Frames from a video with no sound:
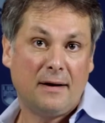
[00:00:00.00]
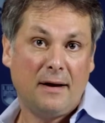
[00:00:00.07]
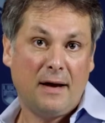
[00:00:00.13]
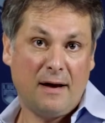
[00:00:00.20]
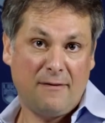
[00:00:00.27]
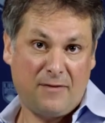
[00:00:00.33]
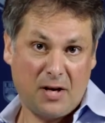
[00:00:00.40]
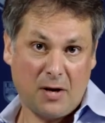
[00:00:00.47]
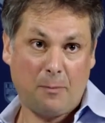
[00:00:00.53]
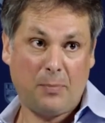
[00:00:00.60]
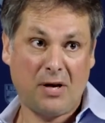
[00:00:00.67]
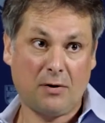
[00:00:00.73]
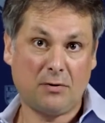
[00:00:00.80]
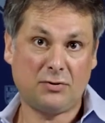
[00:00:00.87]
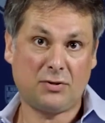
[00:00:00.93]
If it
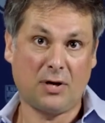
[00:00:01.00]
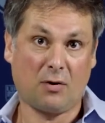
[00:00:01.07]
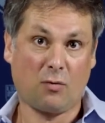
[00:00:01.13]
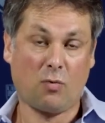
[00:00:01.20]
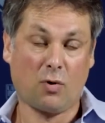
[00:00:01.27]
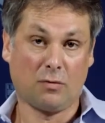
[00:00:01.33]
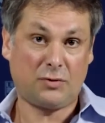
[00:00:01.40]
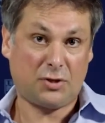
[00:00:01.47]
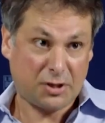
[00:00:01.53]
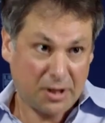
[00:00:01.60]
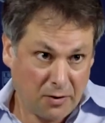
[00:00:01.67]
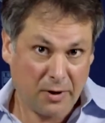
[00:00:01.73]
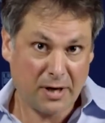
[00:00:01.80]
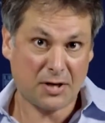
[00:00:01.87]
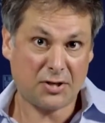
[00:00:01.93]
appears there were
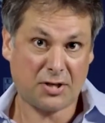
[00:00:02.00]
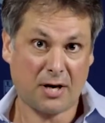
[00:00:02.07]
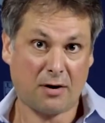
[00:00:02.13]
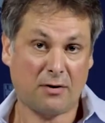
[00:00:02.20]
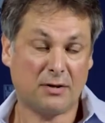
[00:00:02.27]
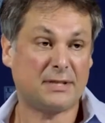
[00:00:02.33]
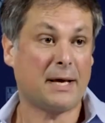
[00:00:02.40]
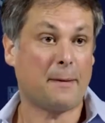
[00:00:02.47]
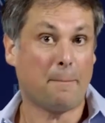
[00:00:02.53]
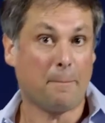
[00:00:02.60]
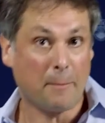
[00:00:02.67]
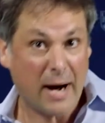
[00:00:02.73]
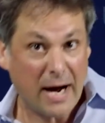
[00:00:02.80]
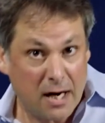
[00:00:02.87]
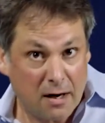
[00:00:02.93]
serious errors that
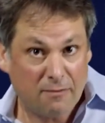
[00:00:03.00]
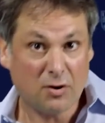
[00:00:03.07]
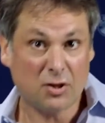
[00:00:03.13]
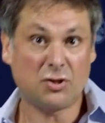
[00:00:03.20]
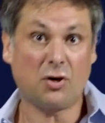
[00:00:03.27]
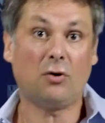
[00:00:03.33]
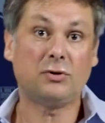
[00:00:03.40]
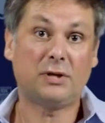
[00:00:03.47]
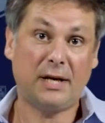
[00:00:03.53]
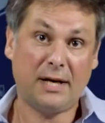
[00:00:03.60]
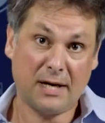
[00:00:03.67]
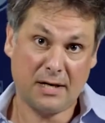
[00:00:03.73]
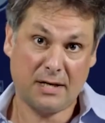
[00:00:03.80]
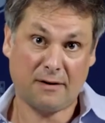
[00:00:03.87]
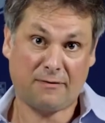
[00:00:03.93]
might have resulted in
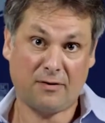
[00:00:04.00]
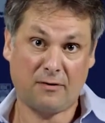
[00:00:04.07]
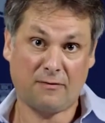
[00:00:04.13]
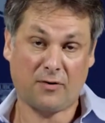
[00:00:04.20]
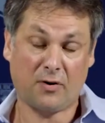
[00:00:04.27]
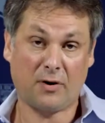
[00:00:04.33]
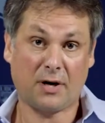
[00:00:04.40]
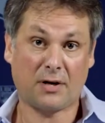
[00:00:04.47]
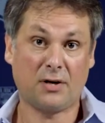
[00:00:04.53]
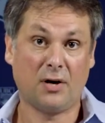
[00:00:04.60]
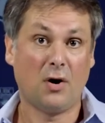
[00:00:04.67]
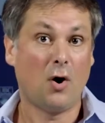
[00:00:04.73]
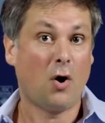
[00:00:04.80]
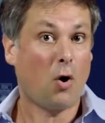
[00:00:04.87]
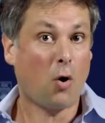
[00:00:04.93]
a different verdict,
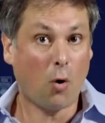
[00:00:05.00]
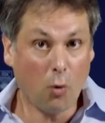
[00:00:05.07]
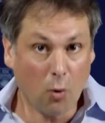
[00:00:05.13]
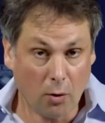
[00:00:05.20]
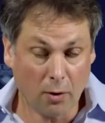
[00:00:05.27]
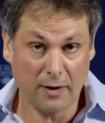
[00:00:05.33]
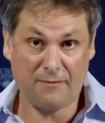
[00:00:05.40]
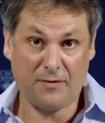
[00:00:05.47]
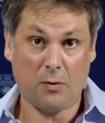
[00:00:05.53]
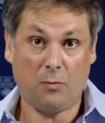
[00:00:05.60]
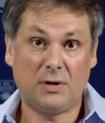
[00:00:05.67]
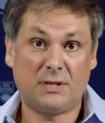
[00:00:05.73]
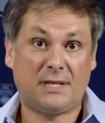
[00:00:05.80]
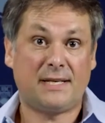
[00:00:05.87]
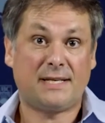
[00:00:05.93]
or if it
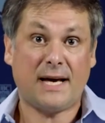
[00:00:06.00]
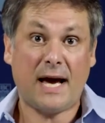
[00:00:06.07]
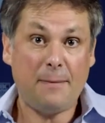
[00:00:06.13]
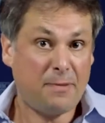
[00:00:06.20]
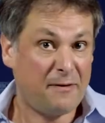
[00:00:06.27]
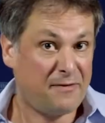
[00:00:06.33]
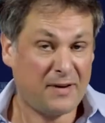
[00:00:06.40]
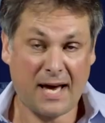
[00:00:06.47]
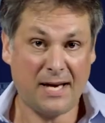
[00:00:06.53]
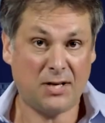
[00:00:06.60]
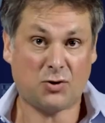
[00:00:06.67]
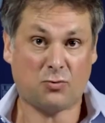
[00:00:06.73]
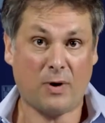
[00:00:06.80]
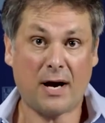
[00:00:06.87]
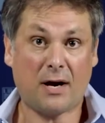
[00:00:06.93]
was the type of
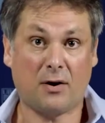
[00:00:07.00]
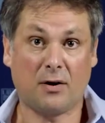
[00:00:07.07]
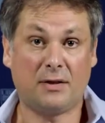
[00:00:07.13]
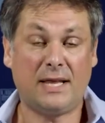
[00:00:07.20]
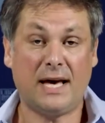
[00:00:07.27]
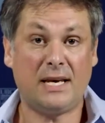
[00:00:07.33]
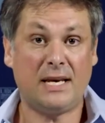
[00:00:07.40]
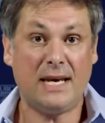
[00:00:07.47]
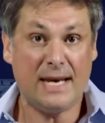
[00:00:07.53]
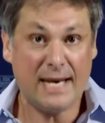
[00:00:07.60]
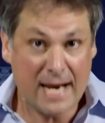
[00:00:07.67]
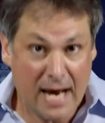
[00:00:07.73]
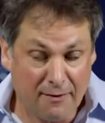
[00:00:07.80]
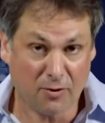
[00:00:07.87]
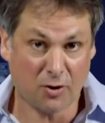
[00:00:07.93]
case record that
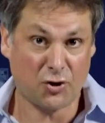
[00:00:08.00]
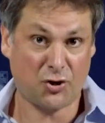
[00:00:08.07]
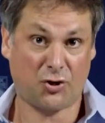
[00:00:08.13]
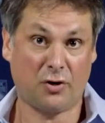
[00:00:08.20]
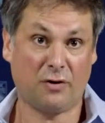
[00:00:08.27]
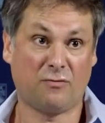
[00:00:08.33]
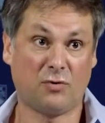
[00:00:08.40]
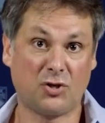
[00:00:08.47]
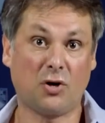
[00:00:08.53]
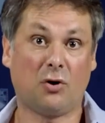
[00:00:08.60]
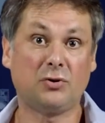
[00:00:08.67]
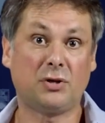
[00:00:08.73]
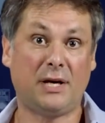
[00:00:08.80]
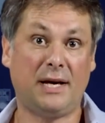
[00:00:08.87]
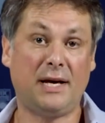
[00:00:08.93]
never should have
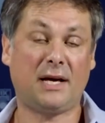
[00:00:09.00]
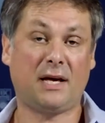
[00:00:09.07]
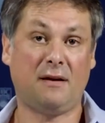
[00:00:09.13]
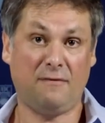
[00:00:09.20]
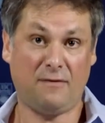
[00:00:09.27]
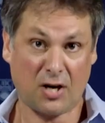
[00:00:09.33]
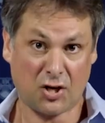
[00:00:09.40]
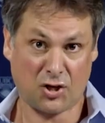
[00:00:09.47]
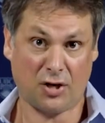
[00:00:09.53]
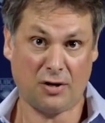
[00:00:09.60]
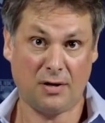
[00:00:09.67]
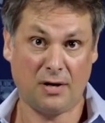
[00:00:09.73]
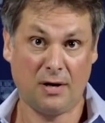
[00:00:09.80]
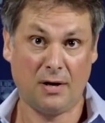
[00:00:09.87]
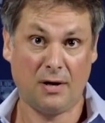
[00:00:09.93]
resulted in a
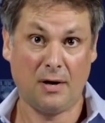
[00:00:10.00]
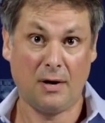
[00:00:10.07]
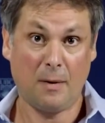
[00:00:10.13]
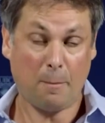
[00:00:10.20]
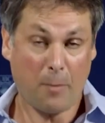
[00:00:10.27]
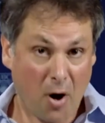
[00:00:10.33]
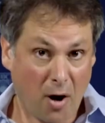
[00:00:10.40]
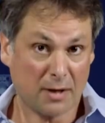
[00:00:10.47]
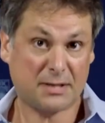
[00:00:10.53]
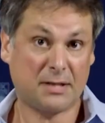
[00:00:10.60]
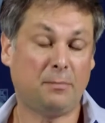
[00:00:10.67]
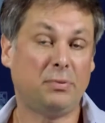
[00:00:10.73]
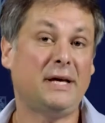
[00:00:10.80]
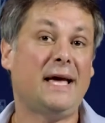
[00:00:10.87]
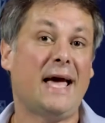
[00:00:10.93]
conviction,
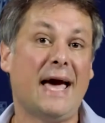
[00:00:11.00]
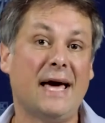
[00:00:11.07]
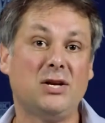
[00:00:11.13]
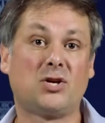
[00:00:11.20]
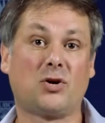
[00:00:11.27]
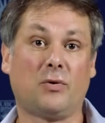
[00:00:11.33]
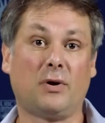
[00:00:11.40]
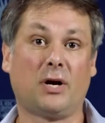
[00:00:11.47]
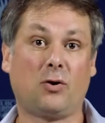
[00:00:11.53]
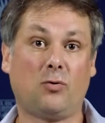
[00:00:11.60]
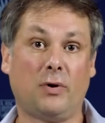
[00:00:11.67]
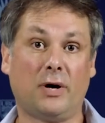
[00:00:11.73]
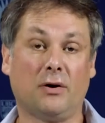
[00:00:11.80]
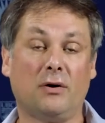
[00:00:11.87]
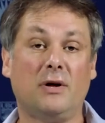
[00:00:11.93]
possibly enter an
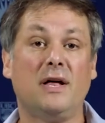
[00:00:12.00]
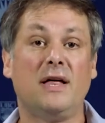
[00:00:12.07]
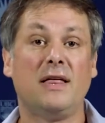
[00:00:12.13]
acquittal.